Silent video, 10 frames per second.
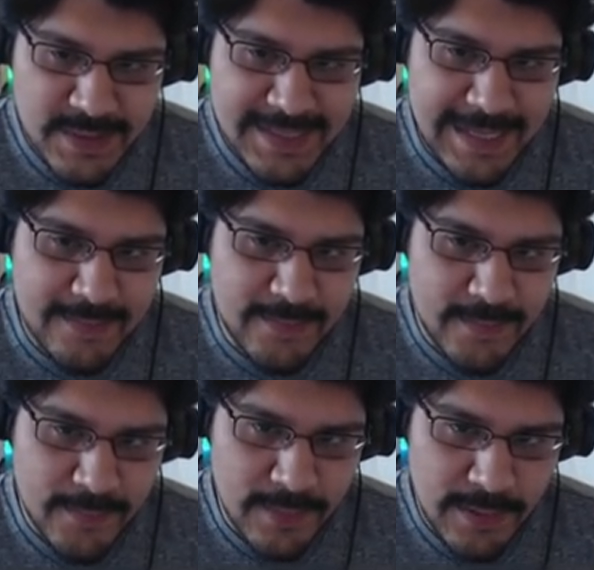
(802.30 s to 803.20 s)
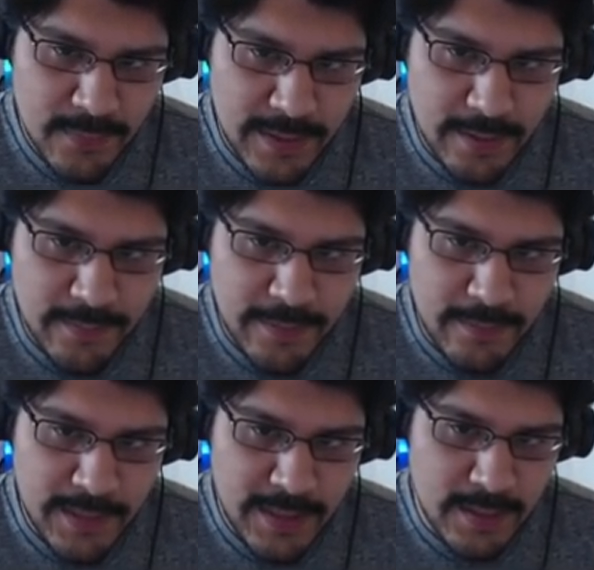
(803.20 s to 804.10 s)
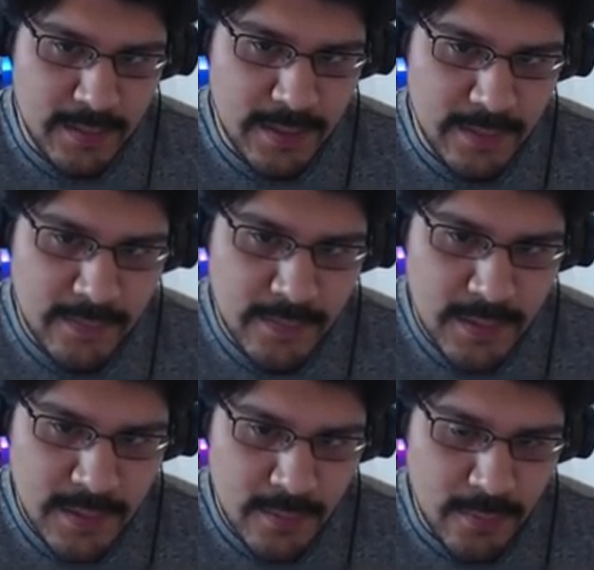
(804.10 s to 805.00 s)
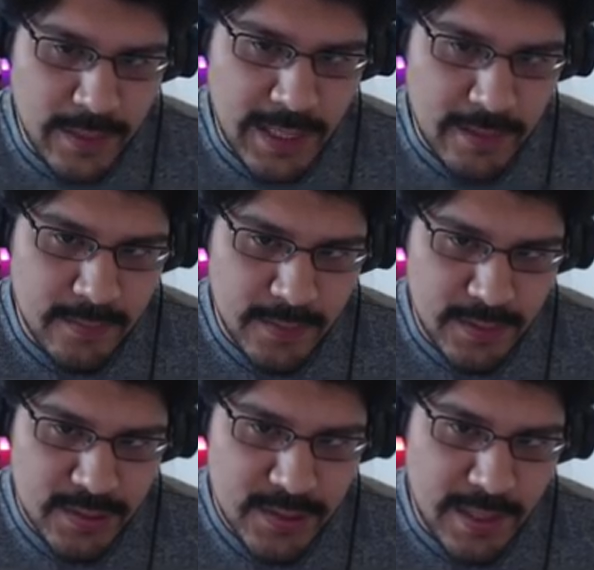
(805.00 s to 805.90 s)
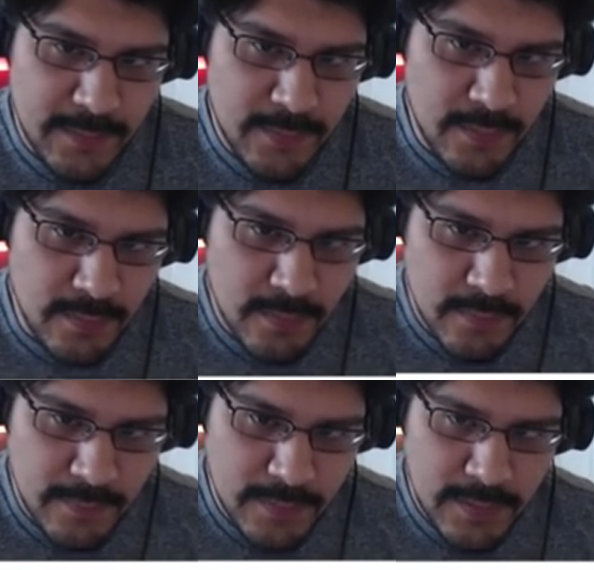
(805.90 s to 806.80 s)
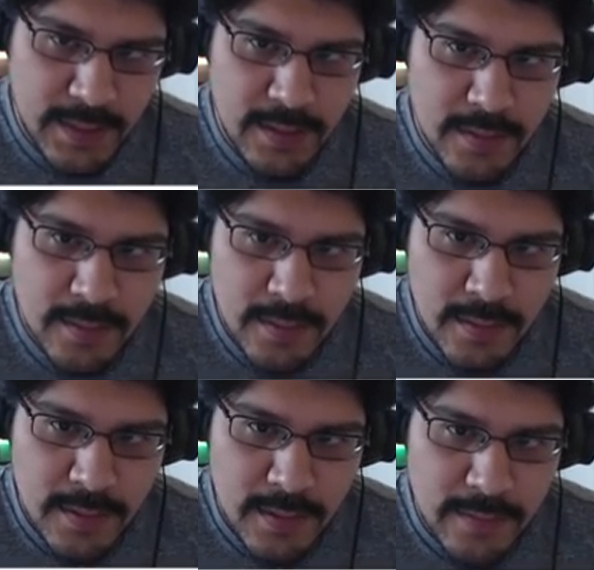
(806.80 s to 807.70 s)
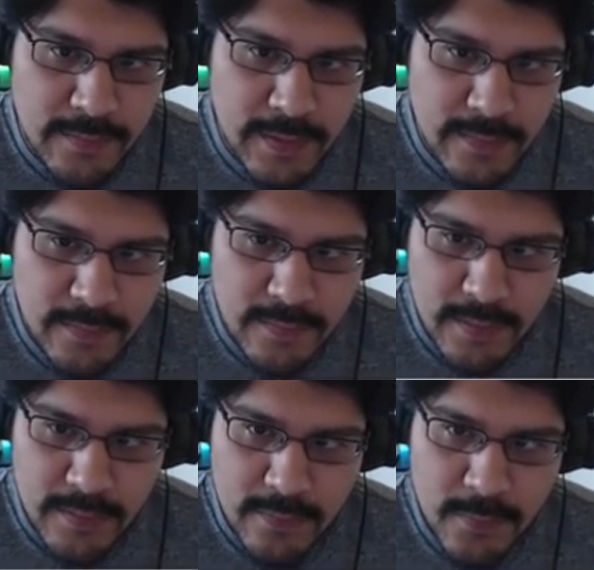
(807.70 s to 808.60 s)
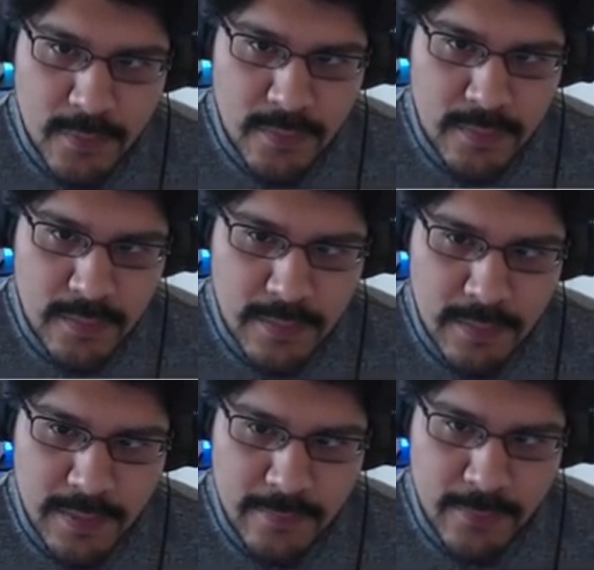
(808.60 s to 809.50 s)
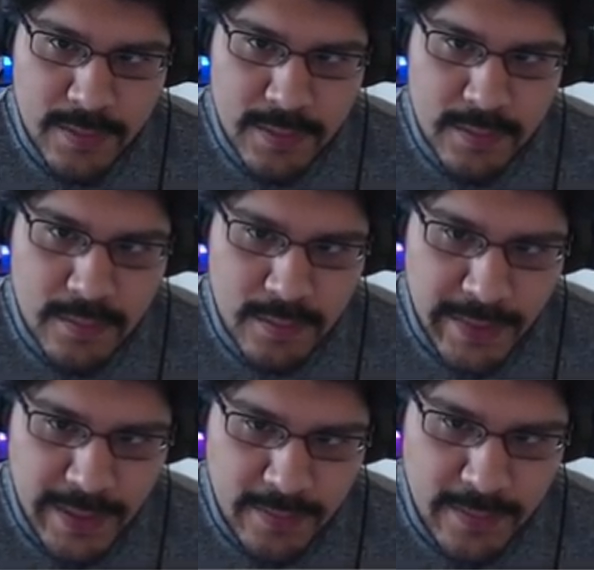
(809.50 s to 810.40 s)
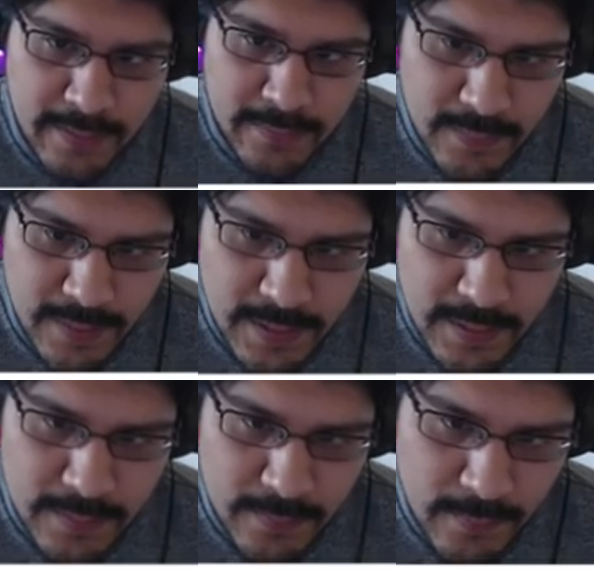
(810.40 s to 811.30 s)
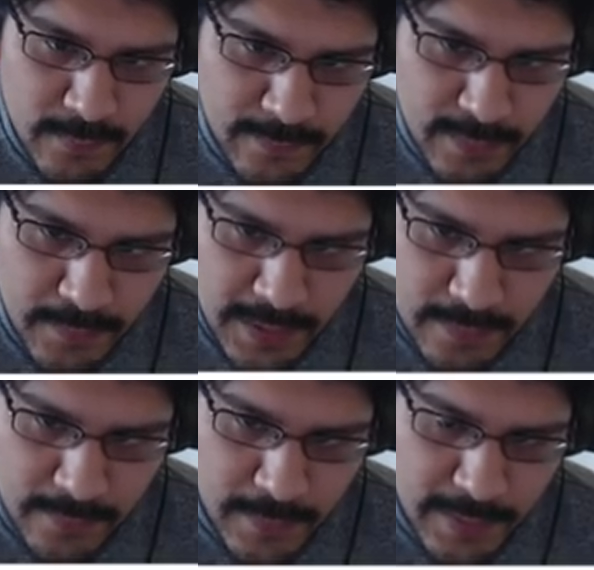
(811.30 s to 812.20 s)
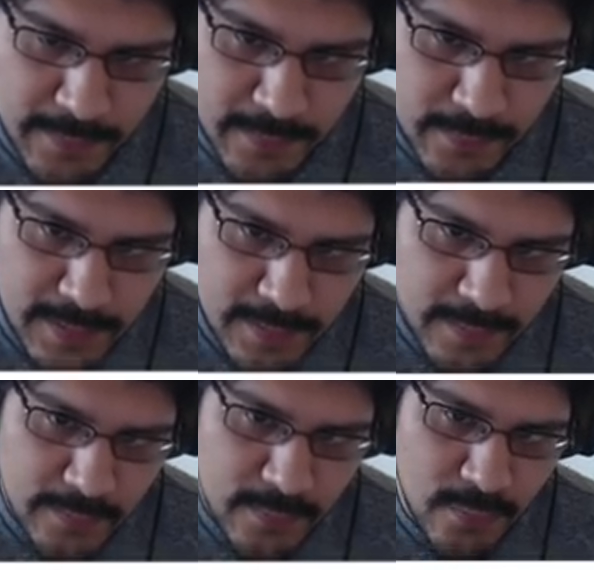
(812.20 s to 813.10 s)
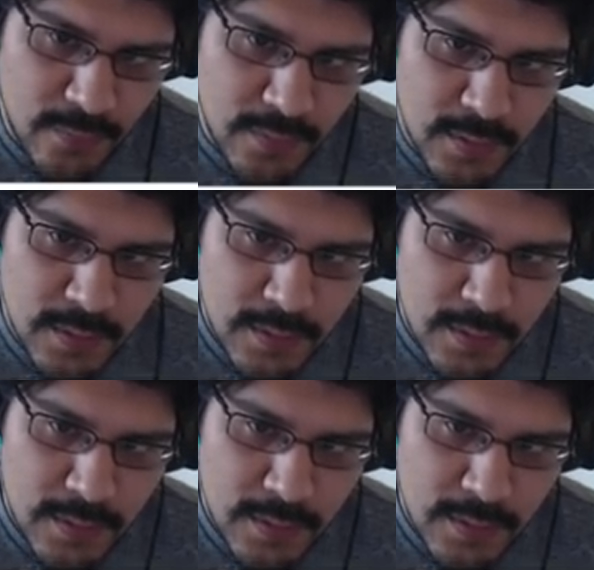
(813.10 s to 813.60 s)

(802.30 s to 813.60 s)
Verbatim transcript: sizes, so that really helps out making a nice organic looking shape. So if you look here, it's nice and smooth. Good thing we avoided painting that side, and we avoided painting this bottom here. So we got these cool